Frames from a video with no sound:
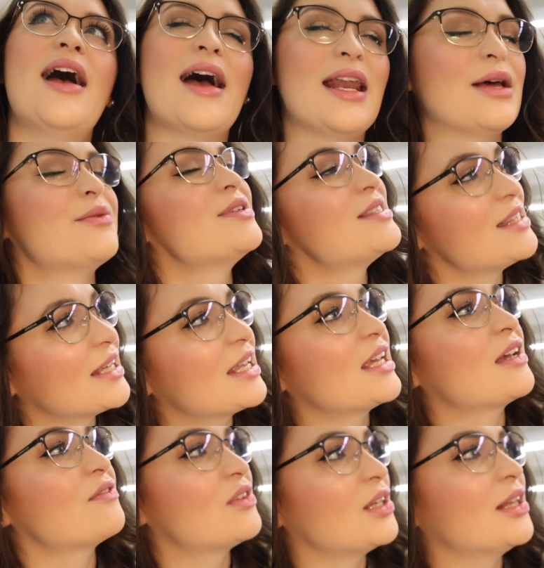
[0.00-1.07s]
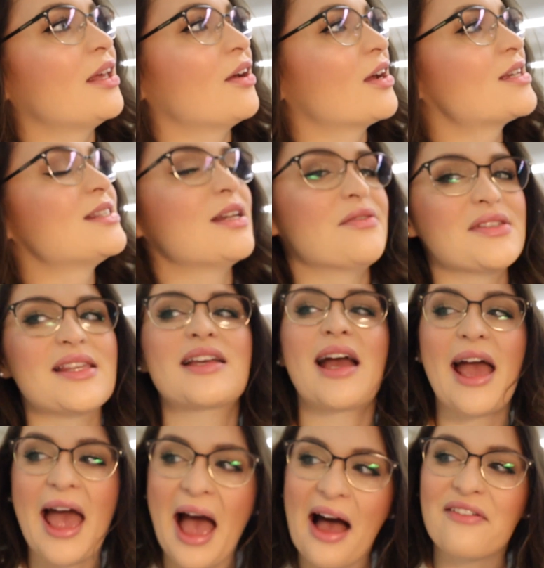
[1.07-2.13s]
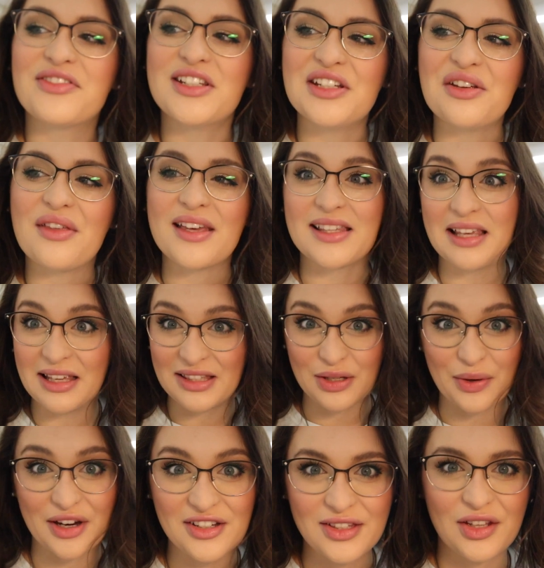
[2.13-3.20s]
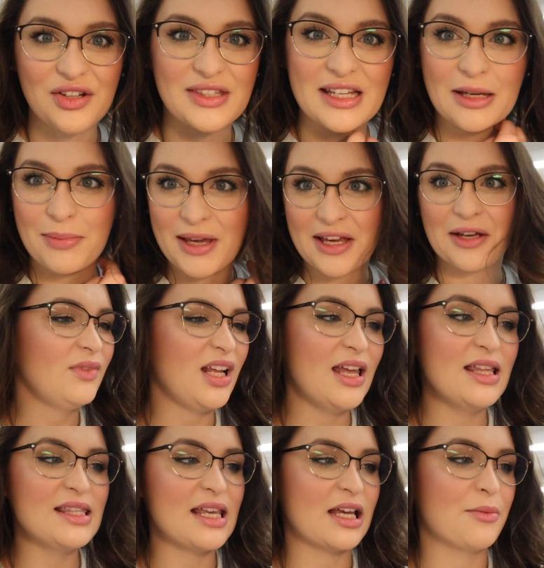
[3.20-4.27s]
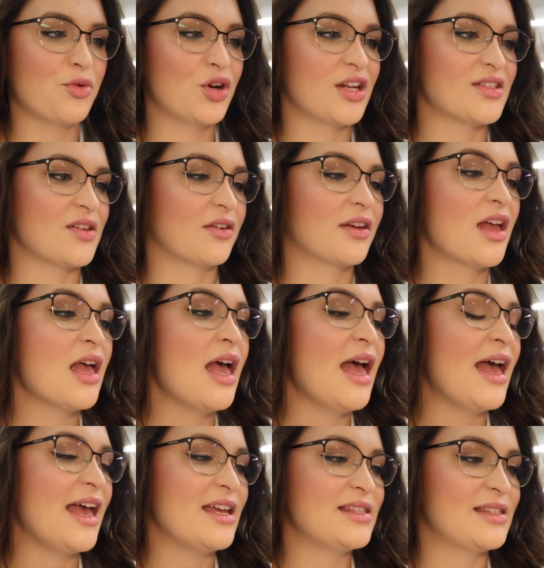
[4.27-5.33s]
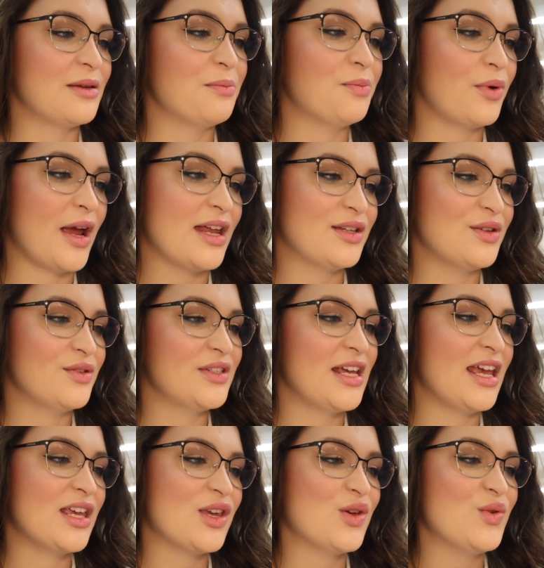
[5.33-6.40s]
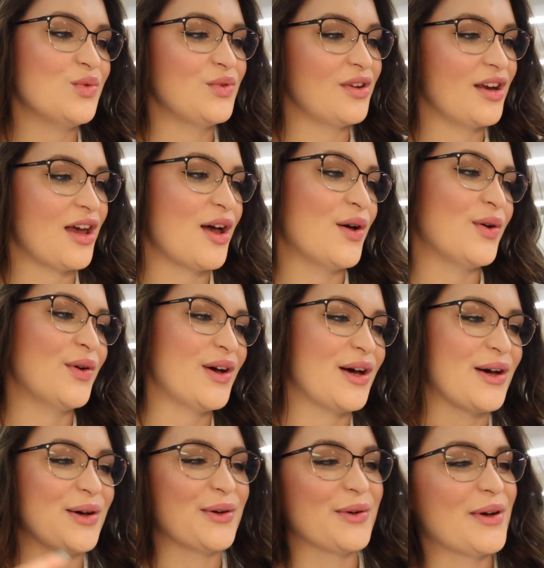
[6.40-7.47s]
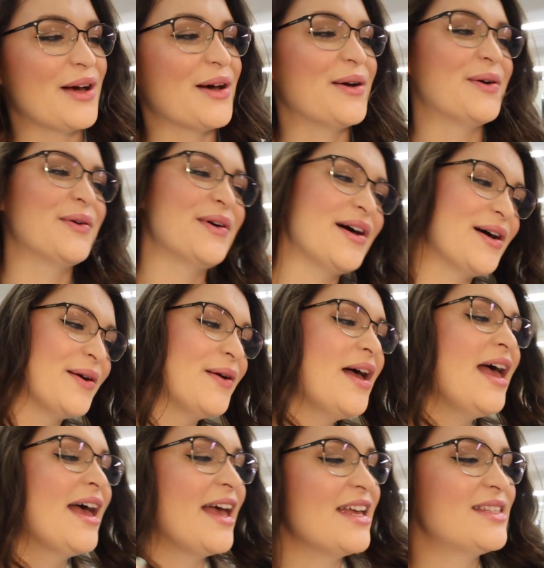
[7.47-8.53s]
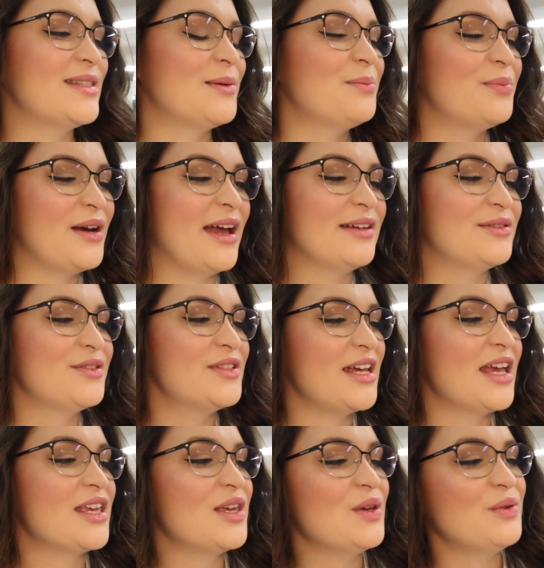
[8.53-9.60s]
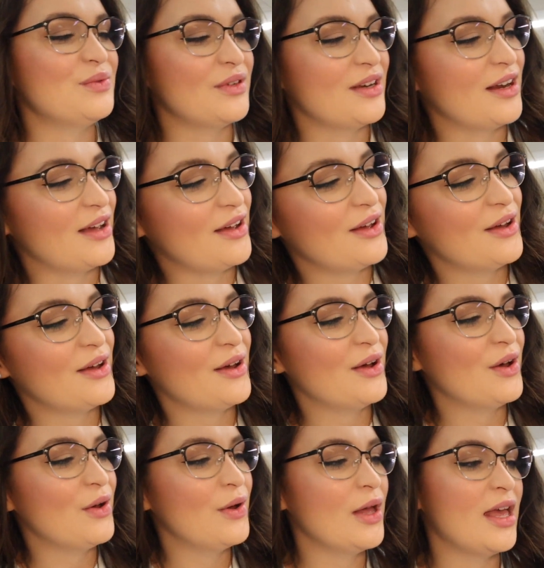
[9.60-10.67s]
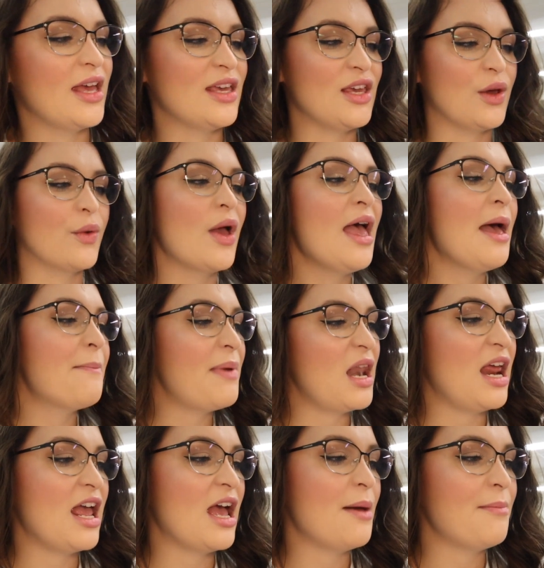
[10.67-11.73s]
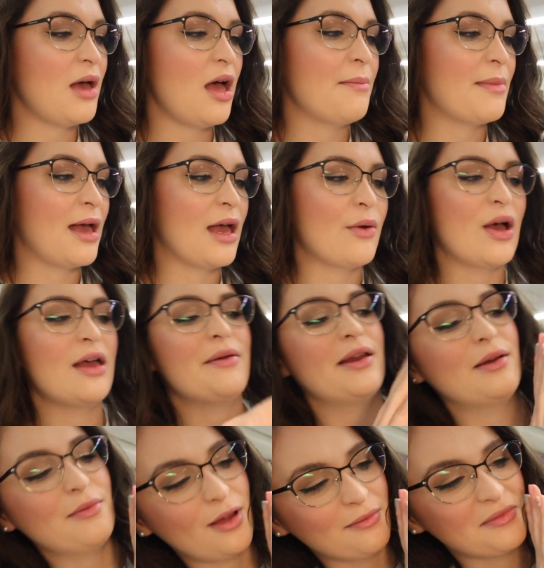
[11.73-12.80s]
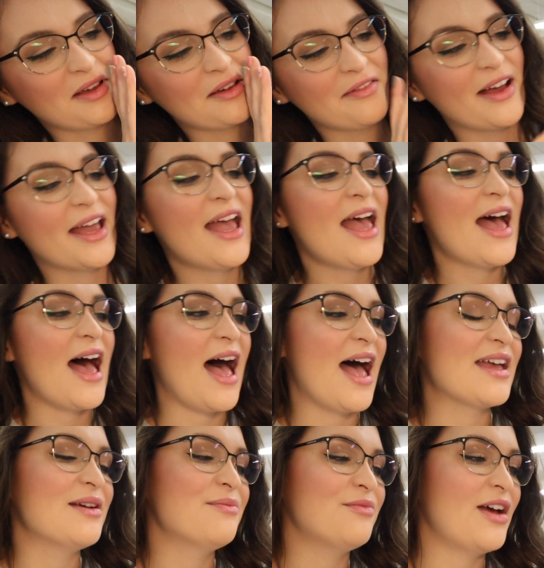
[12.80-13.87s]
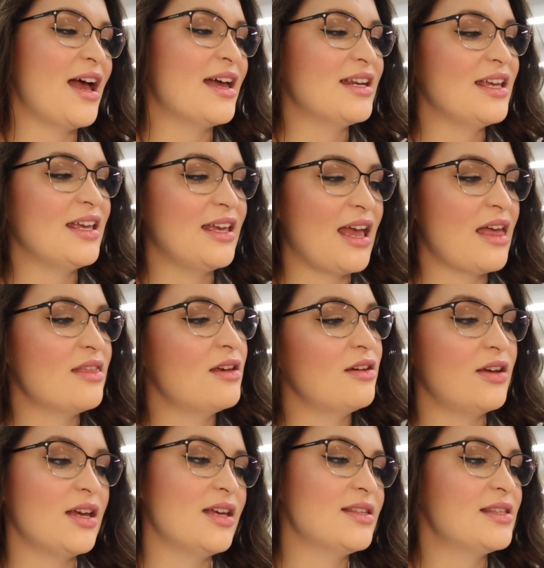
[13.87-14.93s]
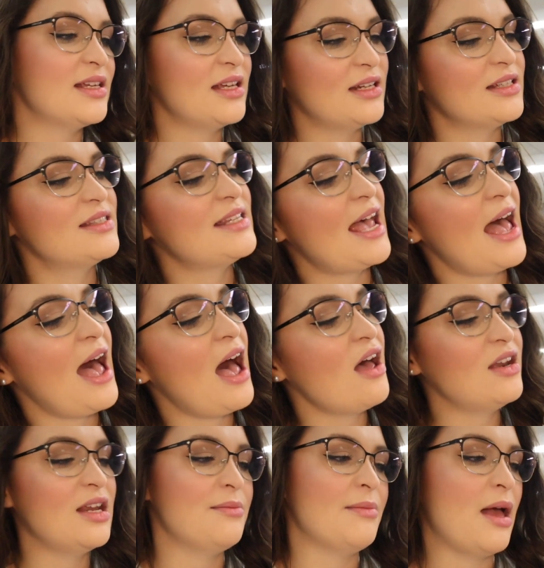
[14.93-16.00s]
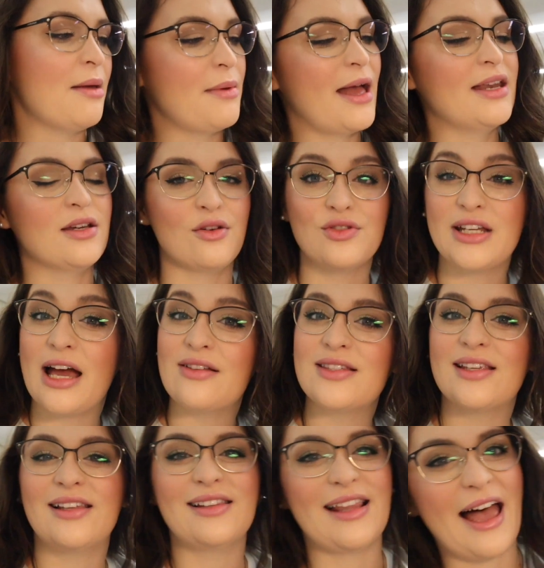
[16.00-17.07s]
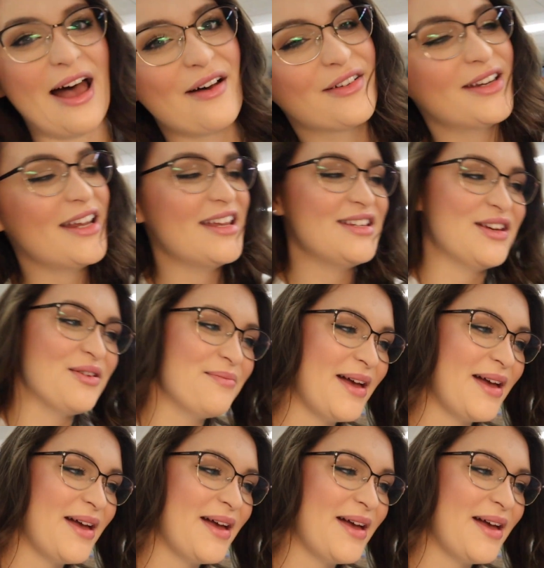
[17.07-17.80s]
I and I was thinking of the lyrics and I was like, I have to do this. So here's a little sneak peek. It's like a morning song. It's a brand new day, you know, oh, oh, oh. It's a brand new day, you know, you. But I am on my way, but I'm on my way. I am ready and there isn't a doubt in my mind, no doubts allowed in your